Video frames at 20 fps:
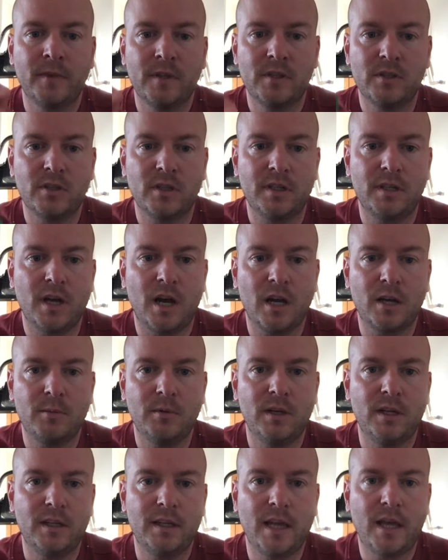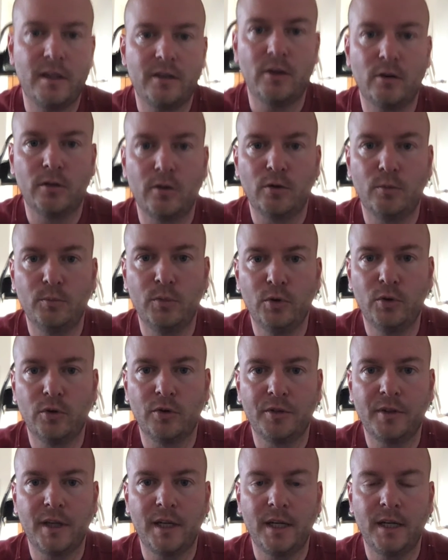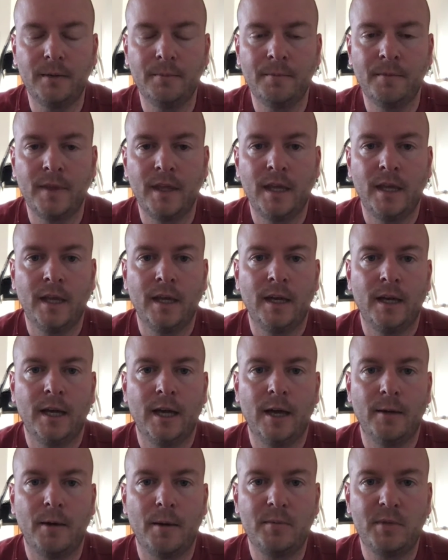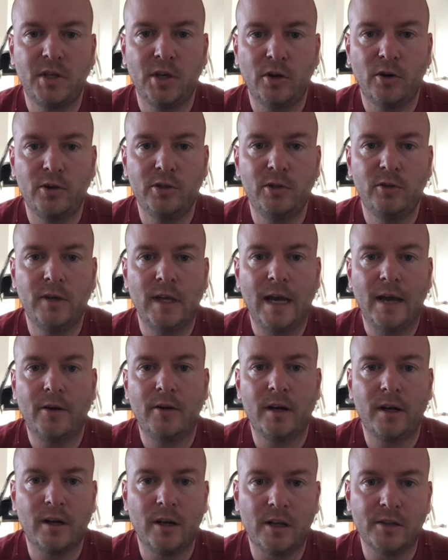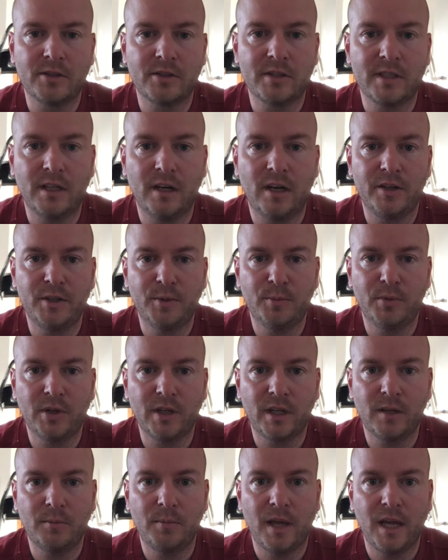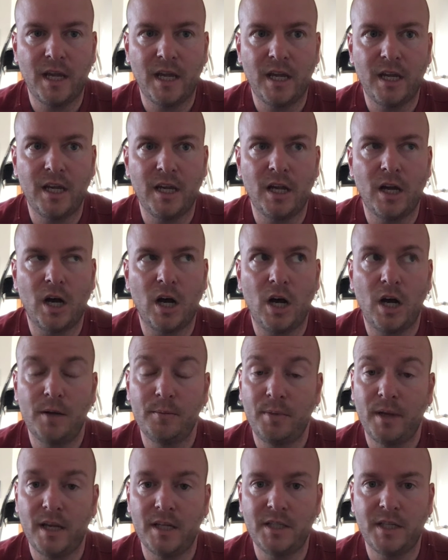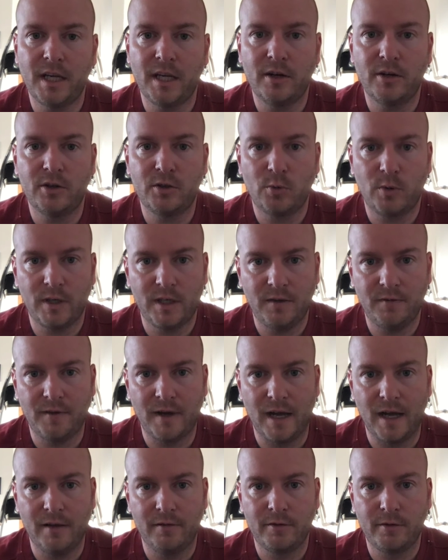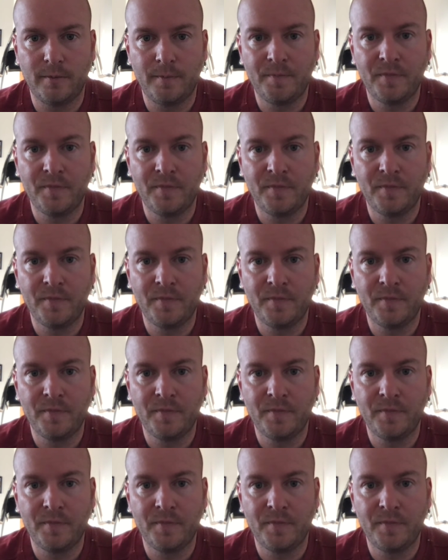There's a document in that in their little Moodle thing. I'm telling you now, and you also see your book and on page 825.